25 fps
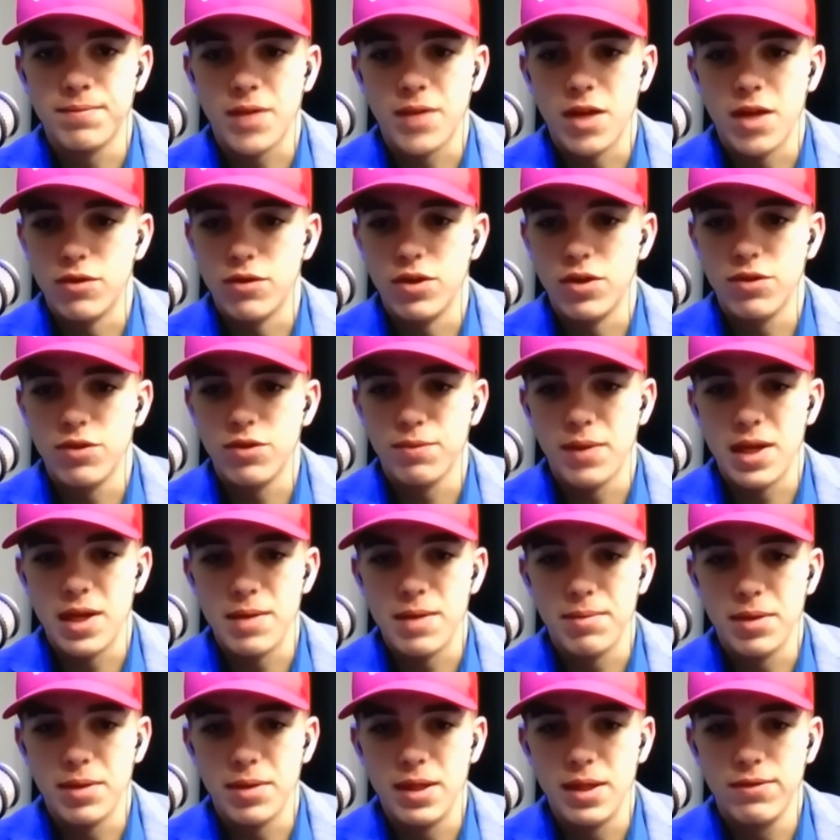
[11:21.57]
I voiced
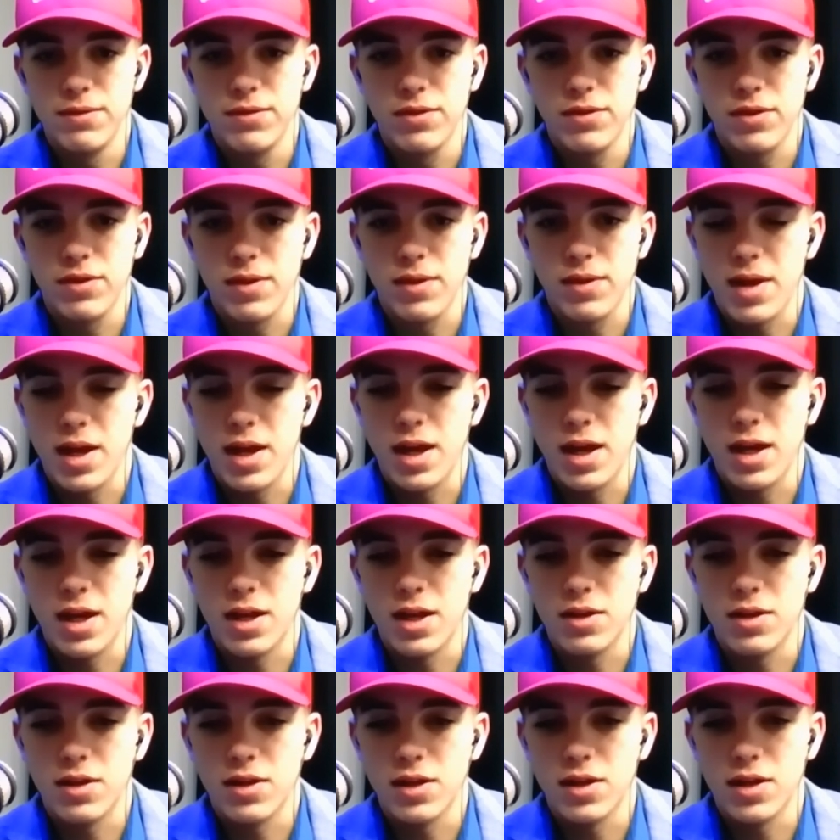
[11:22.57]
my beliefs,
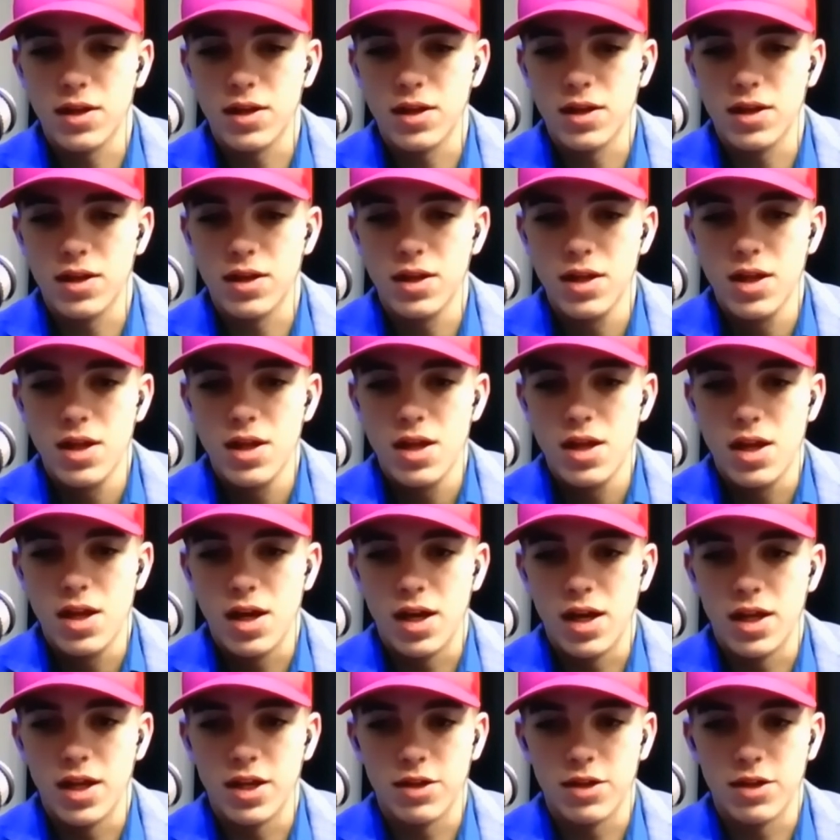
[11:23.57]
and I